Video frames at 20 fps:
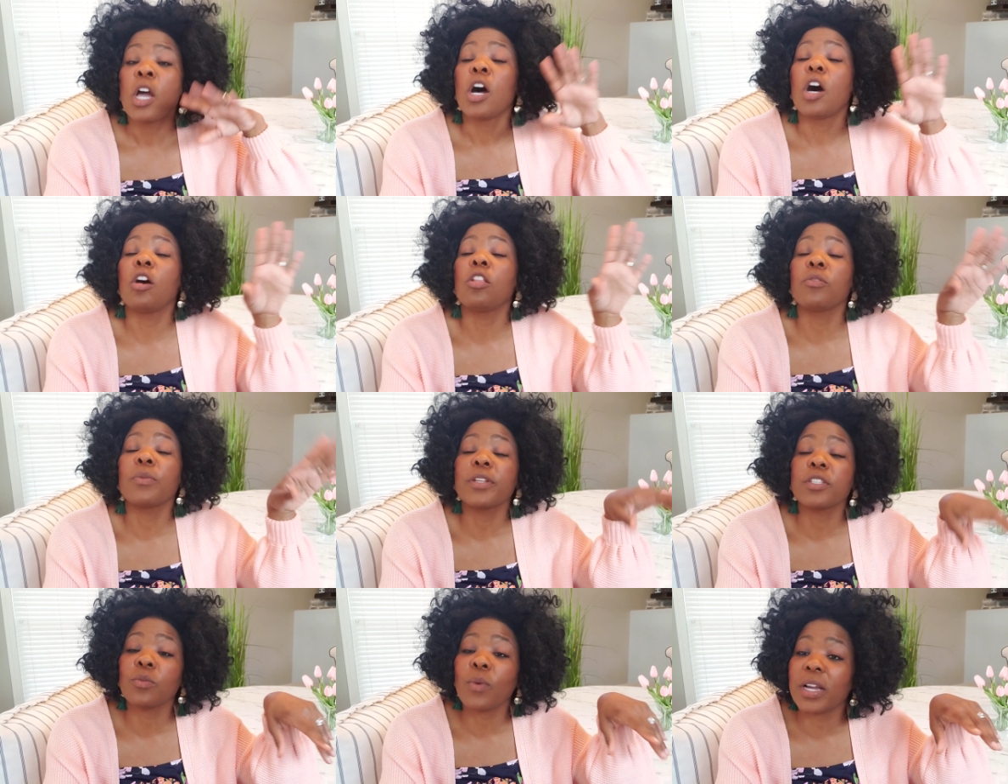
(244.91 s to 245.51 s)

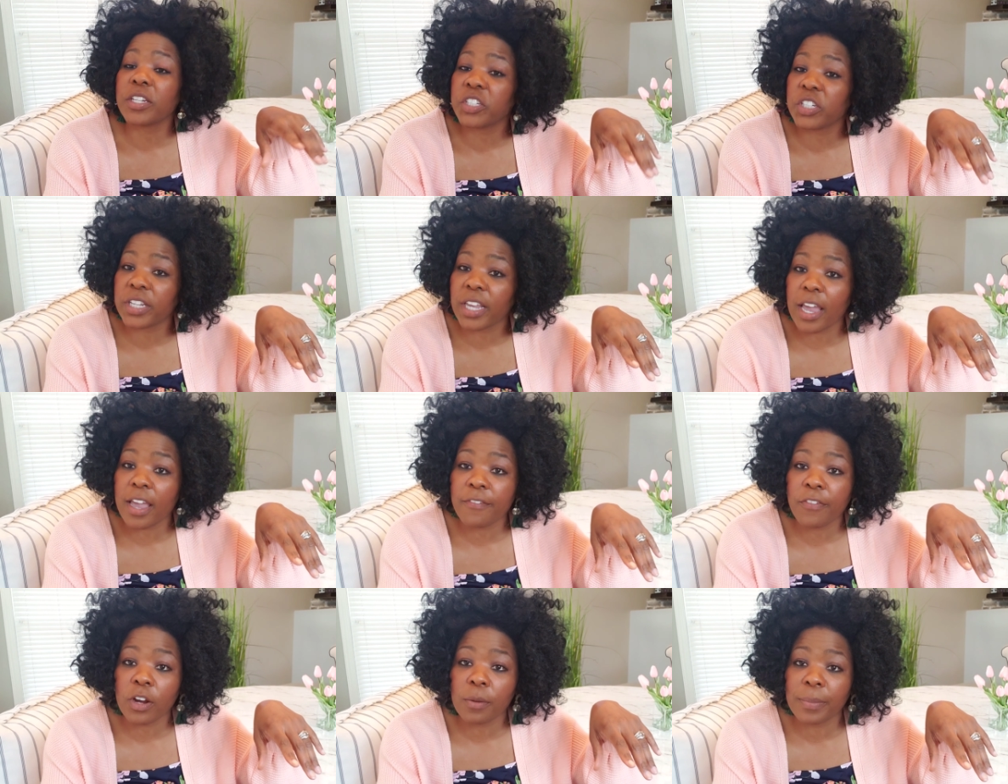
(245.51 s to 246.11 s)
Only reason why she
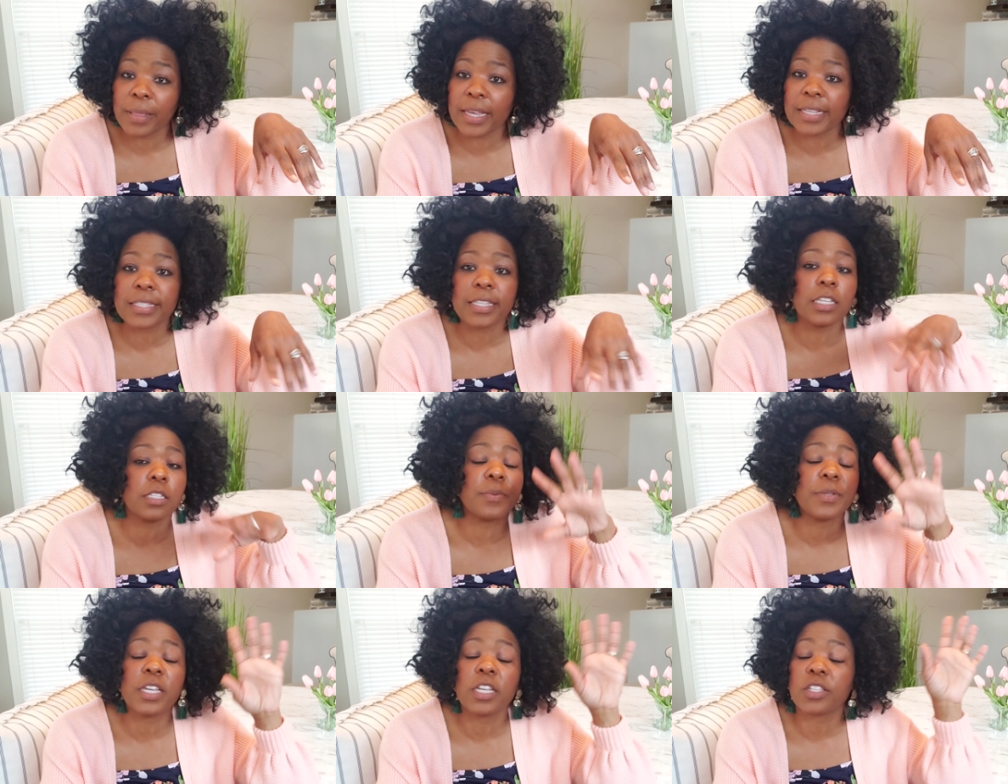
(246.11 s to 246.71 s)
gave her blessing
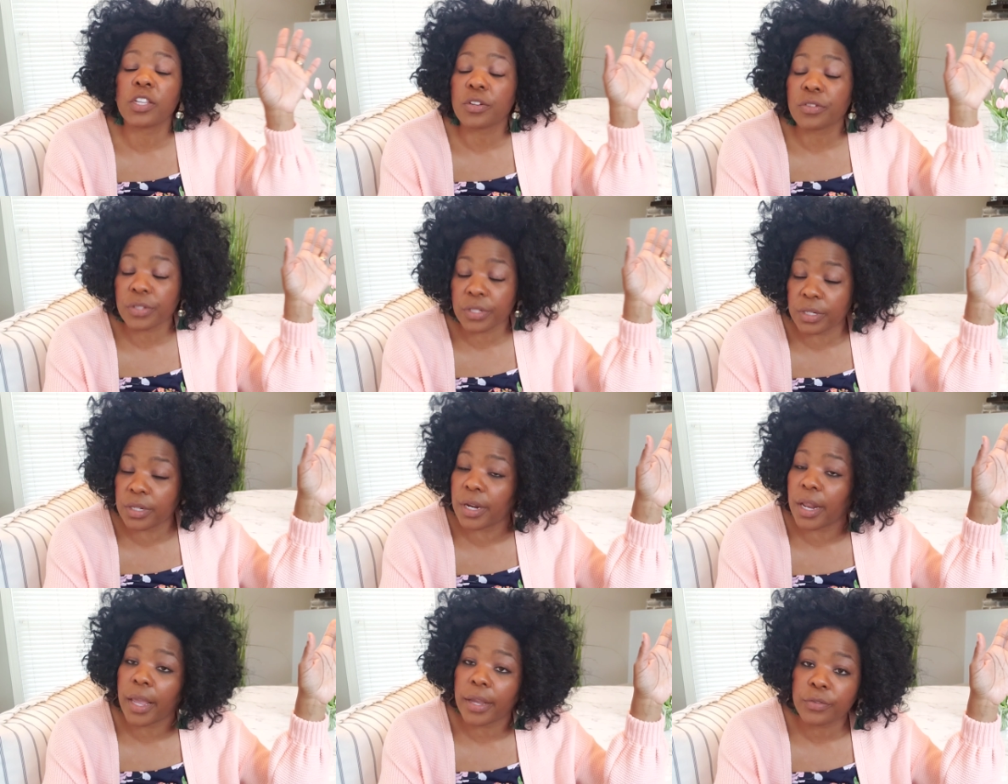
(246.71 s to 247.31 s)
is because her
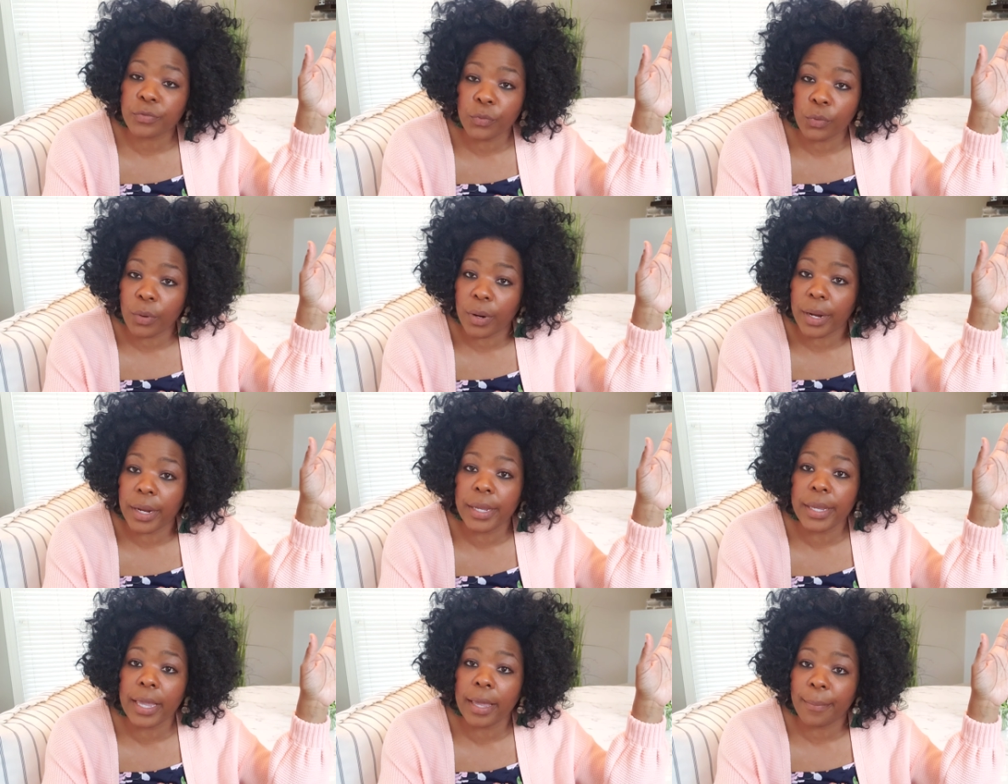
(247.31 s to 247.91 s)
son asked for it,
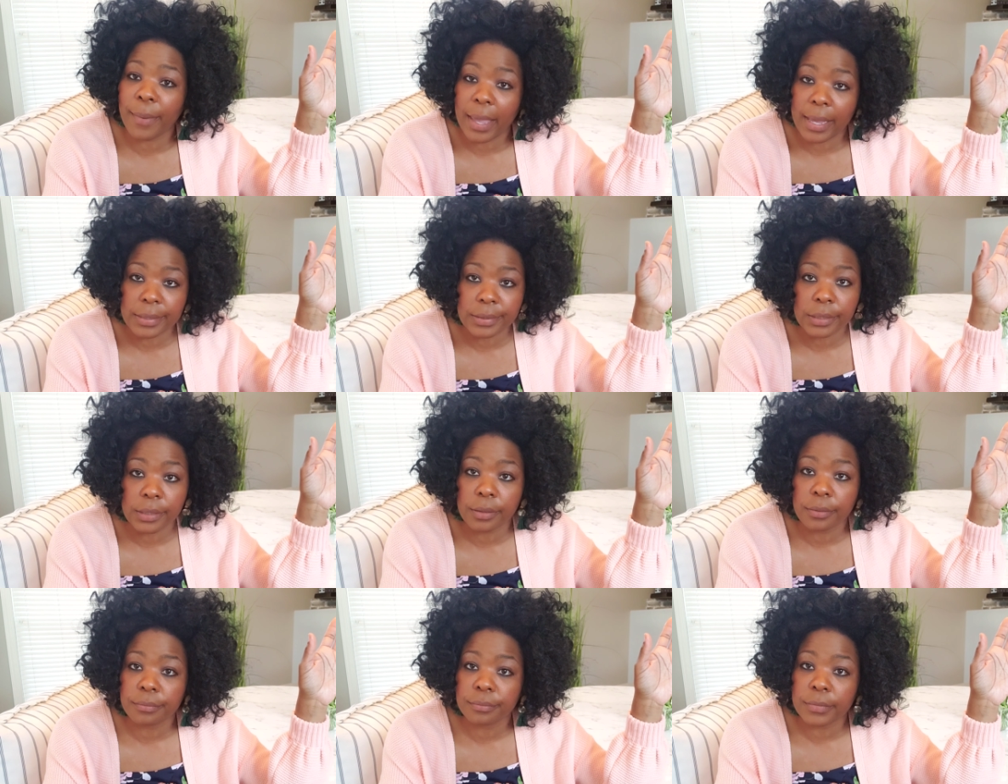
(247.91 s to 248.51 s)
and he kept
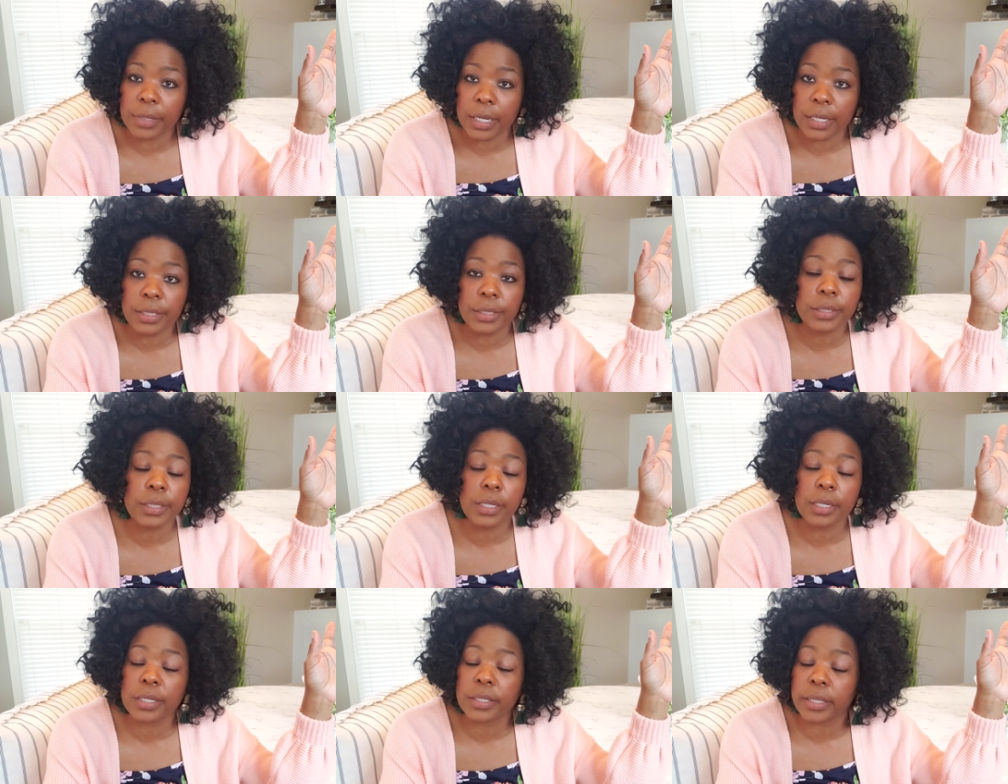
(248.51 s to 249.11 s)
asking. And he
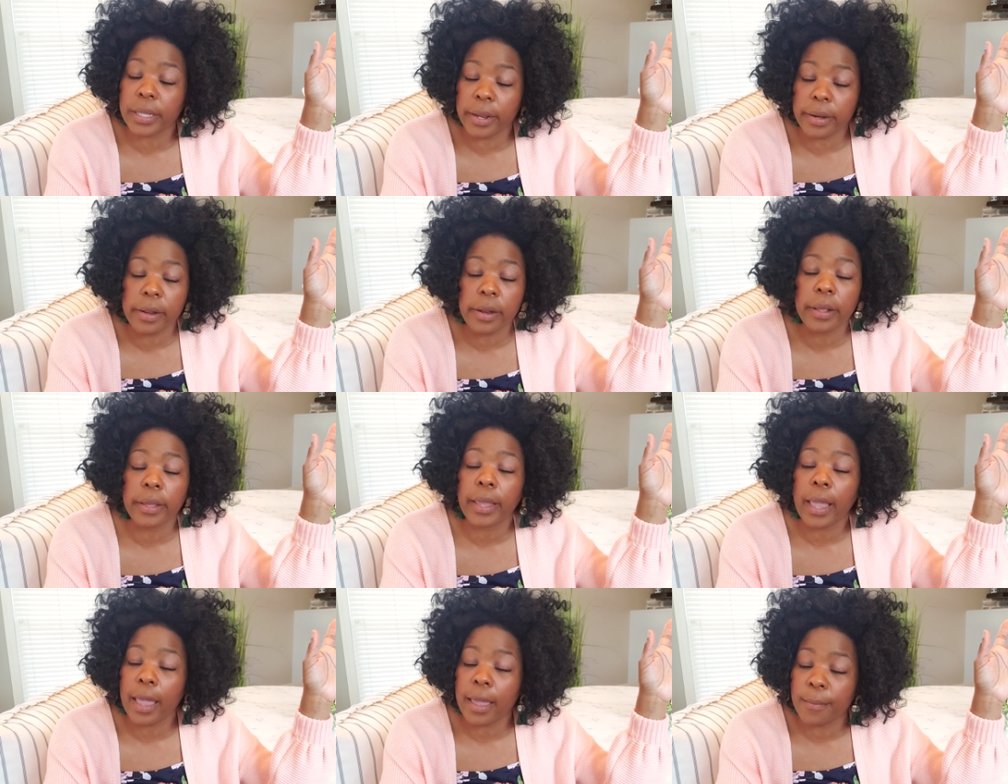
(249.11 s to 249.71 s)
see this lady
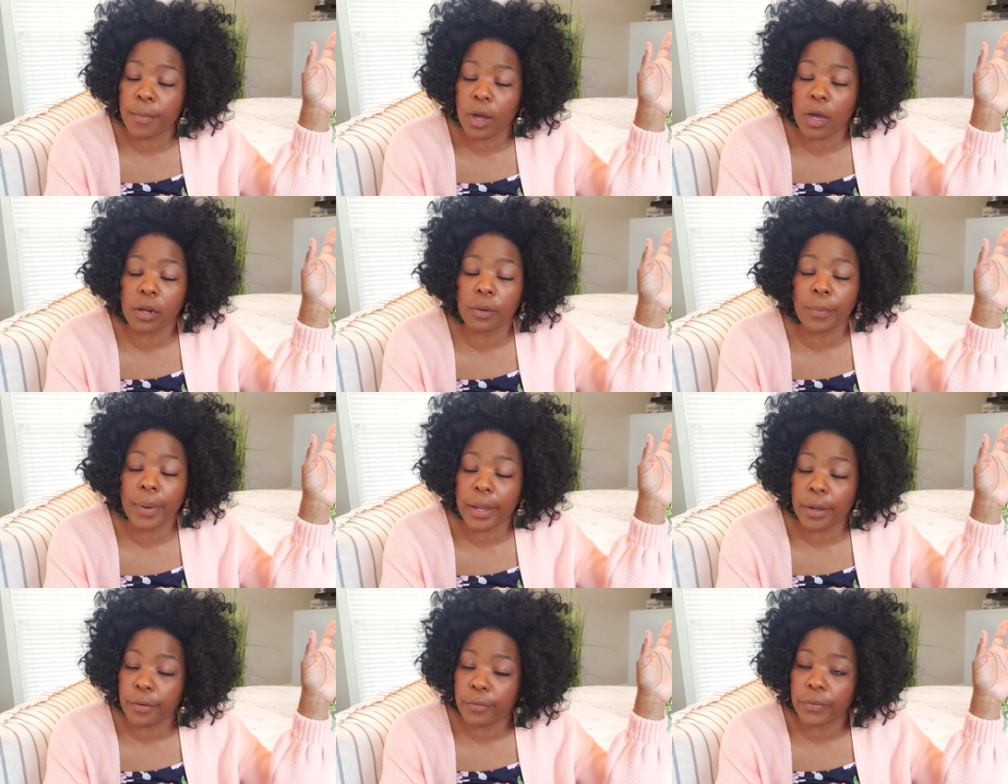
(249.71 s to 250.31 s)
that came all the
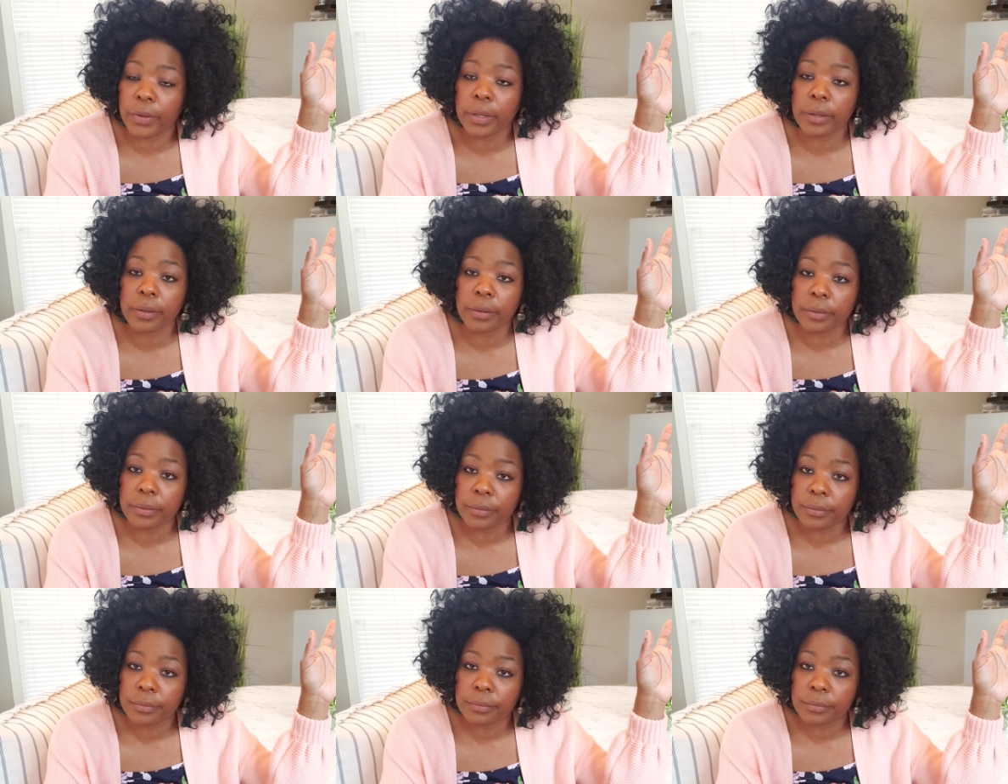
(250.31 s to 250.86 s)
way over here.